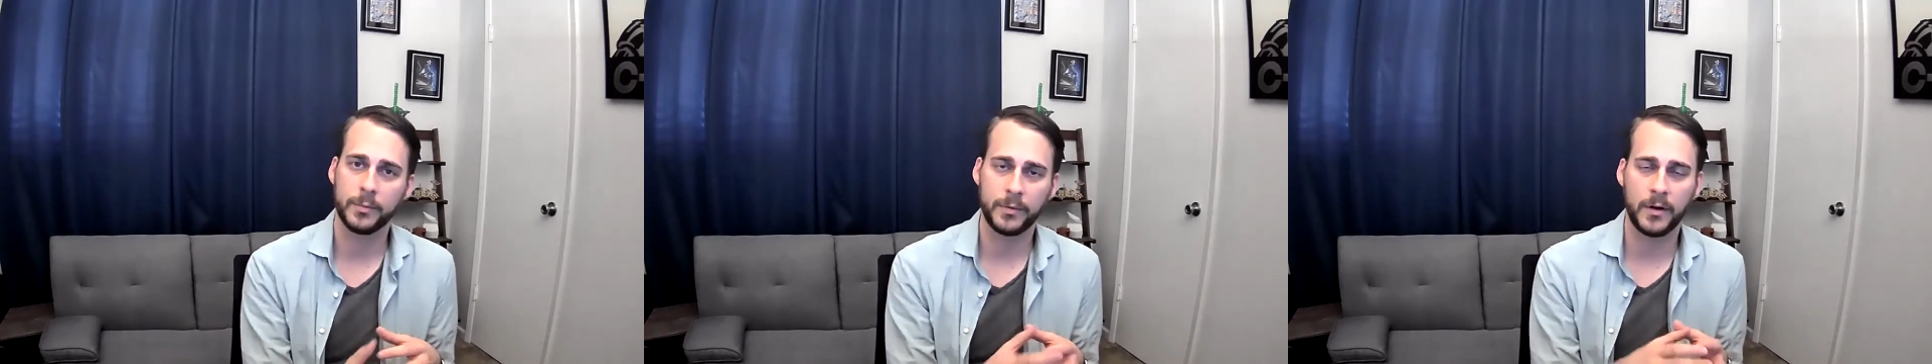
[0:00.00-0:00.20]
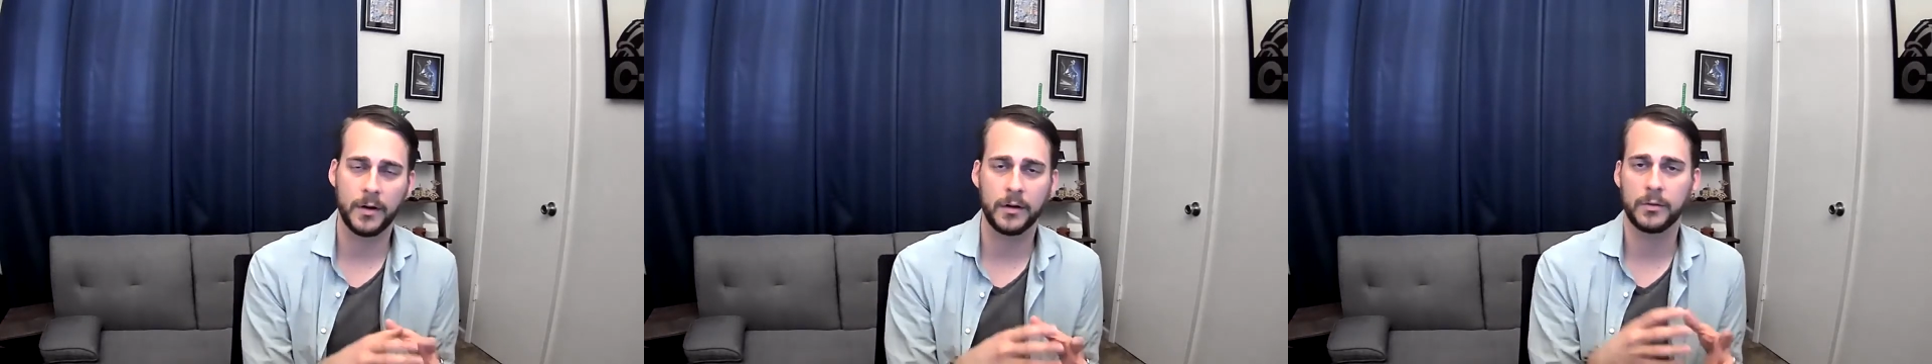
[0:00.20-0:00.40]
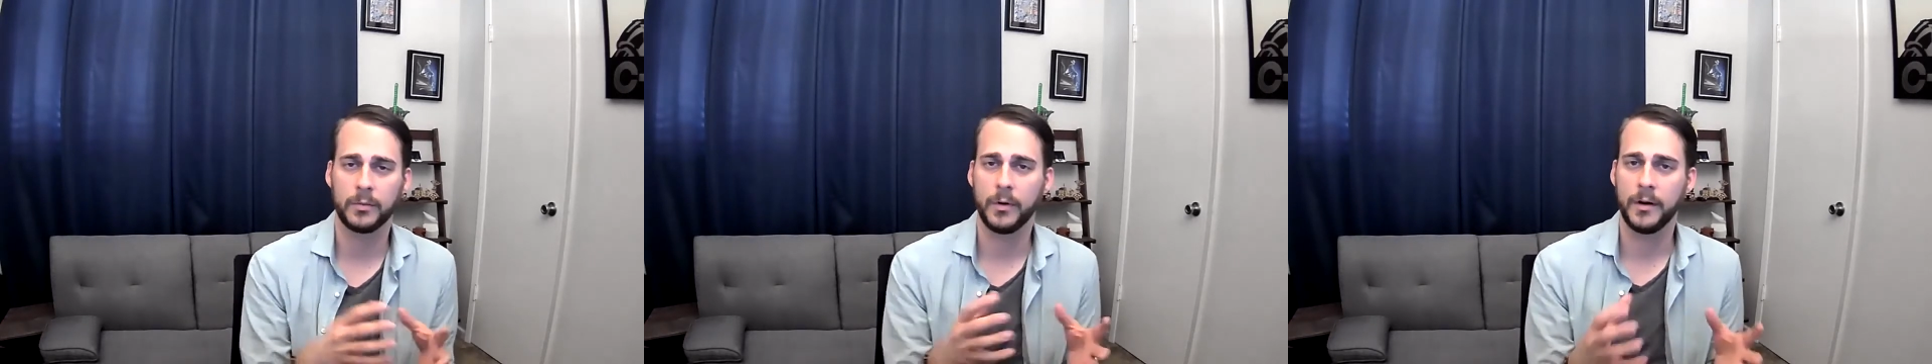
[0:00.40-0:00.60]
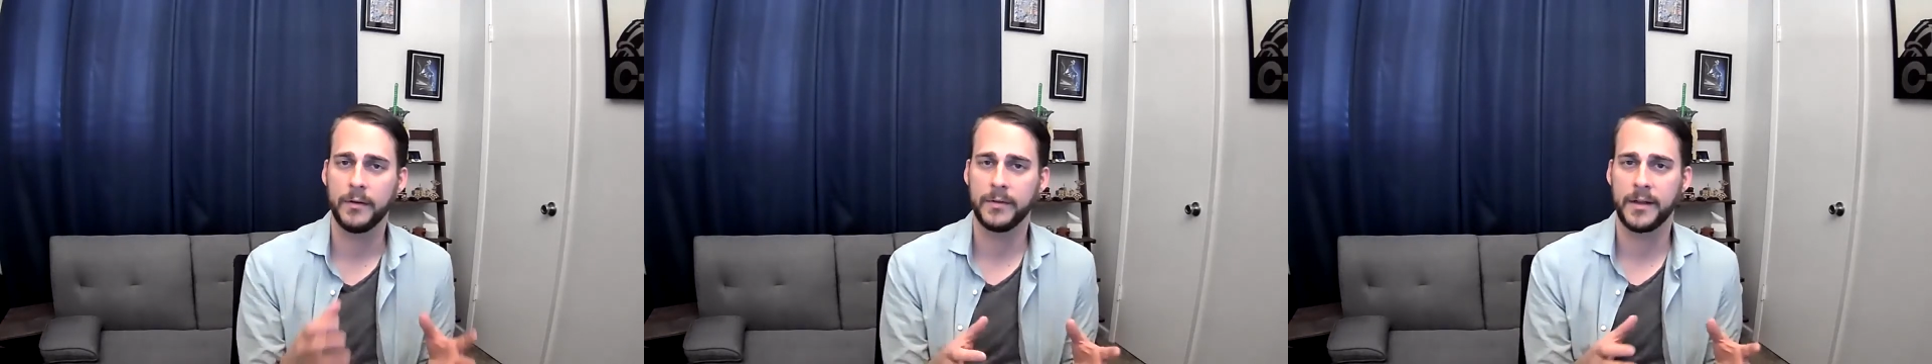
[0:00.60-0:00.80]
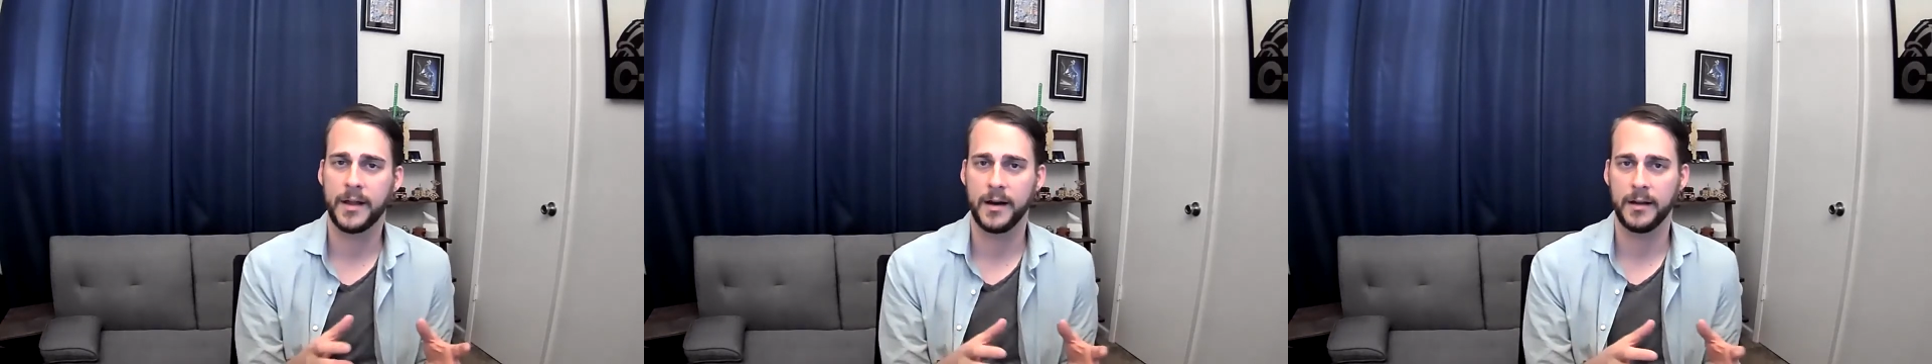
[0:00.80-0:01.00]
product,
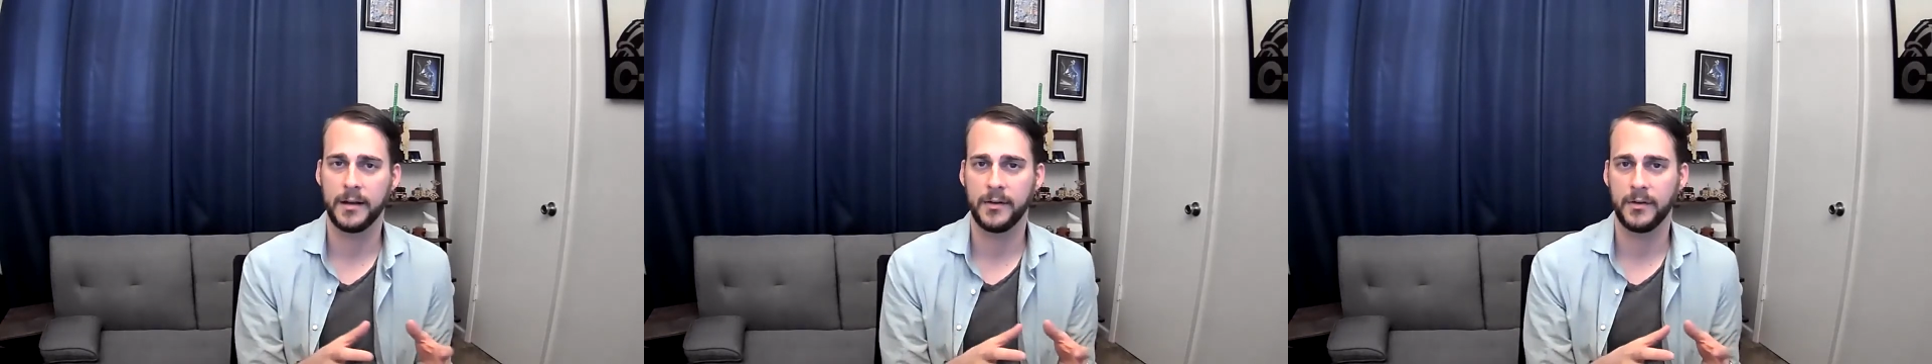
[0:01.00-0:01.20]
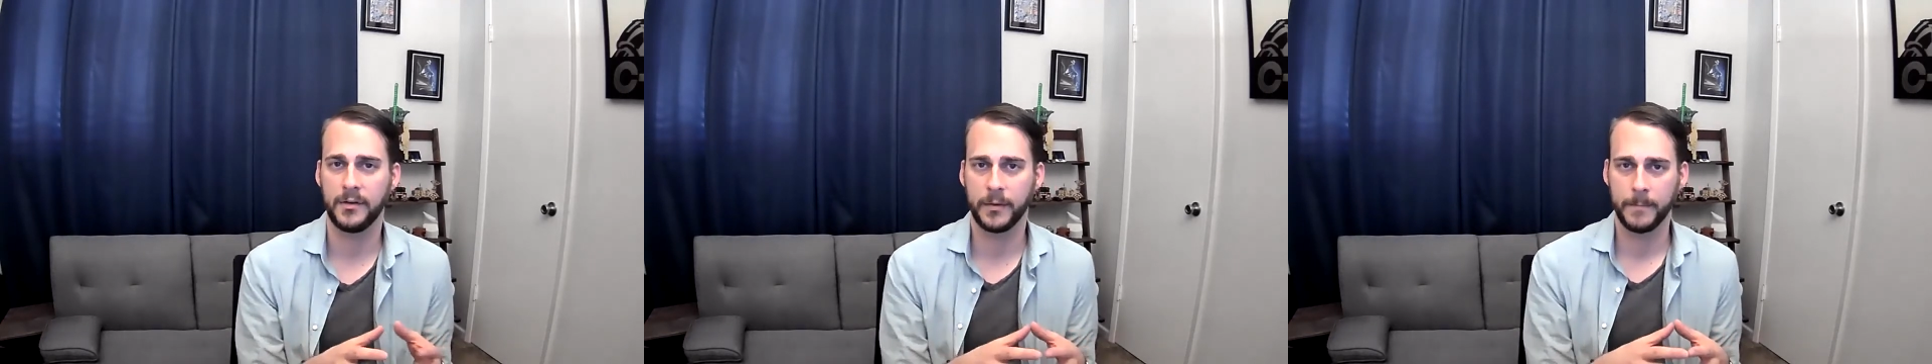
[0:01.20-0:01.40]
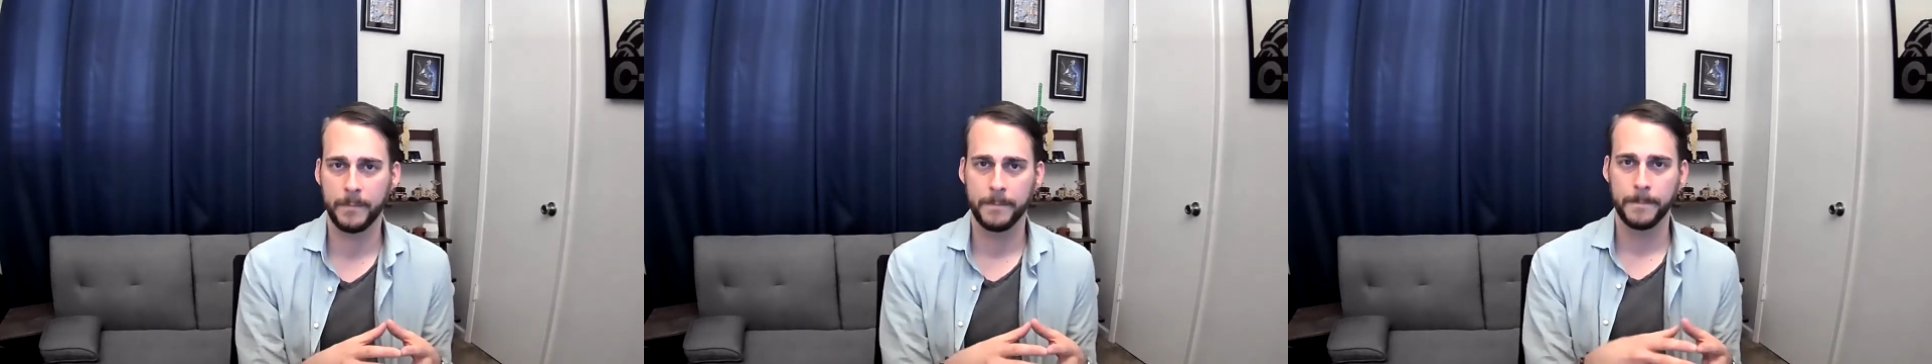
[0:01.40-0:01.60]
whatever that is,